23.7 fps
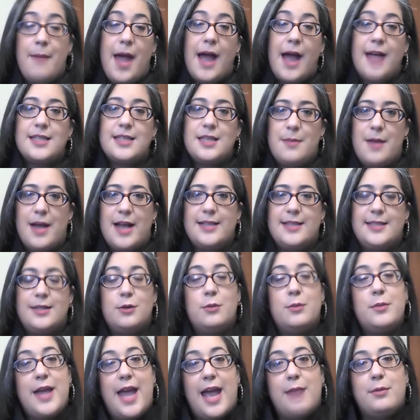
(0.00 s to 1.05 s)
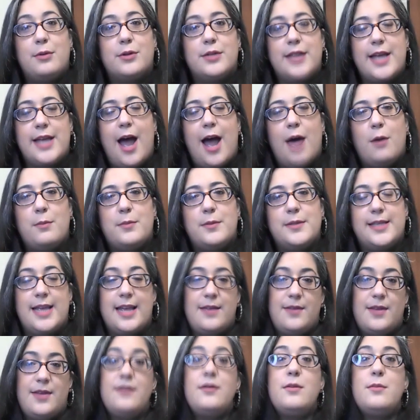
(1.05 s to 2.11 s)
maximized. They'll be able to help
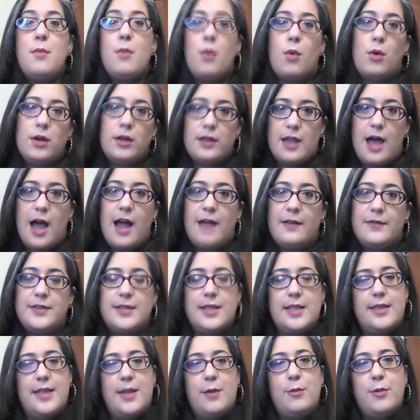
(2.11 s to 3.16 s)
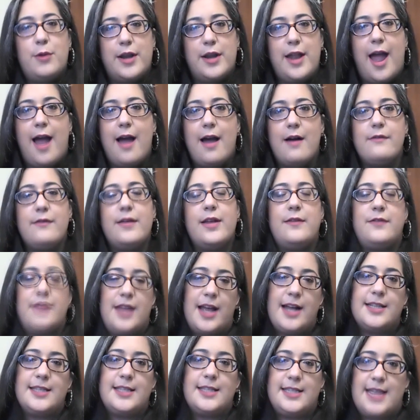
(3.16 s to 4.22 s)
save even more lives than they would have if they
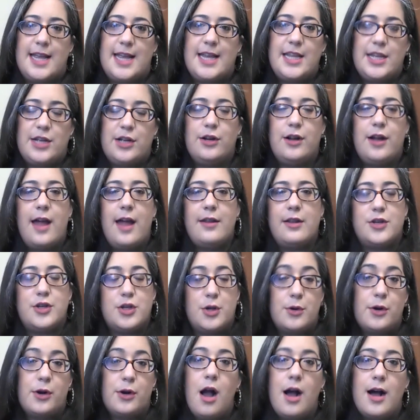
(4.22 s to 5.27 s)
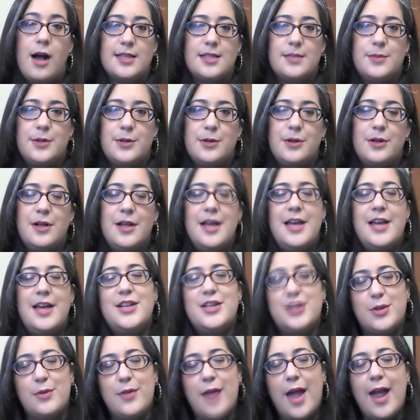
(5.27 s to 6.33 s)
had stayed here at a donor hospital.
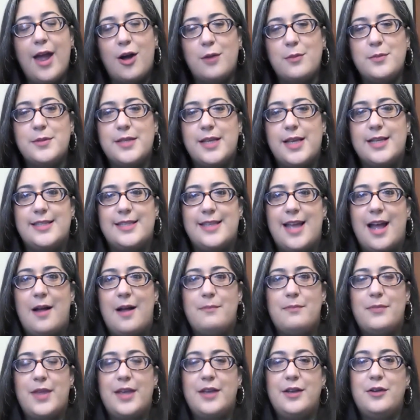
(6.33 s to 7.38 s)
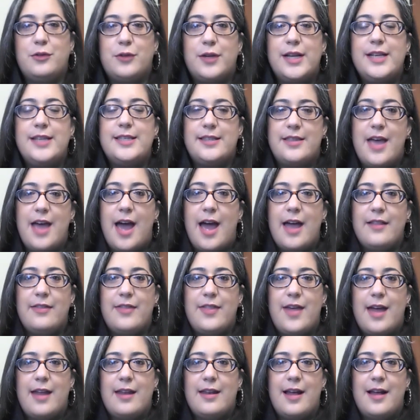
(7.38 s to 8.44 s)
So that helps us increase
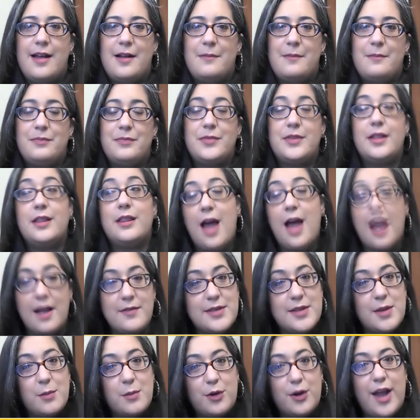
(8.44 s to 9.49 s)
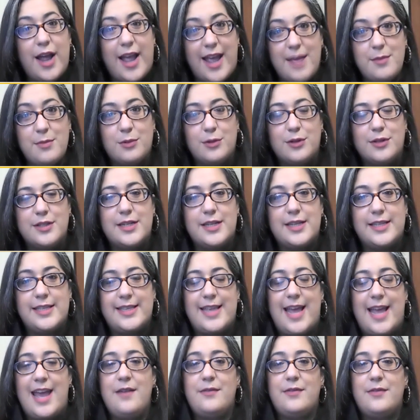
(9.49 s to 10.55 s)
the lives that we're able to
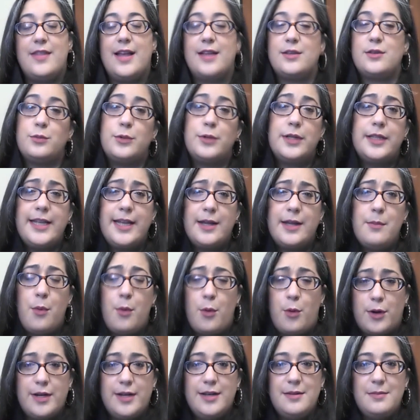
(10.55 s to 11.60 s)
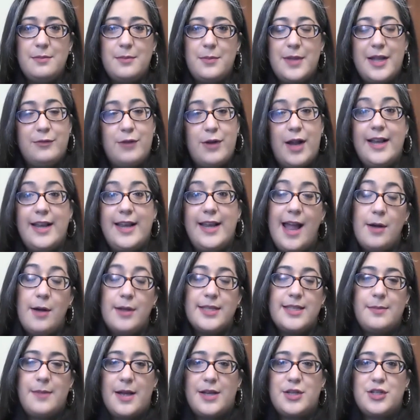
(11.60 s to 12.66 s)
save, and that's really important right now,
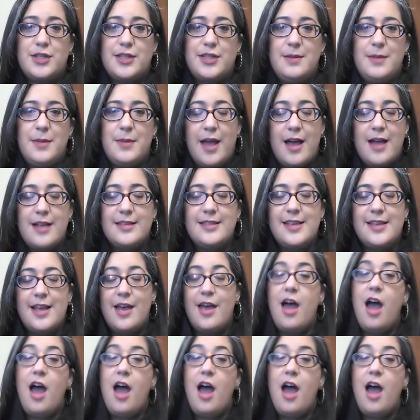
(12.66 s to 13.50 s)
especially because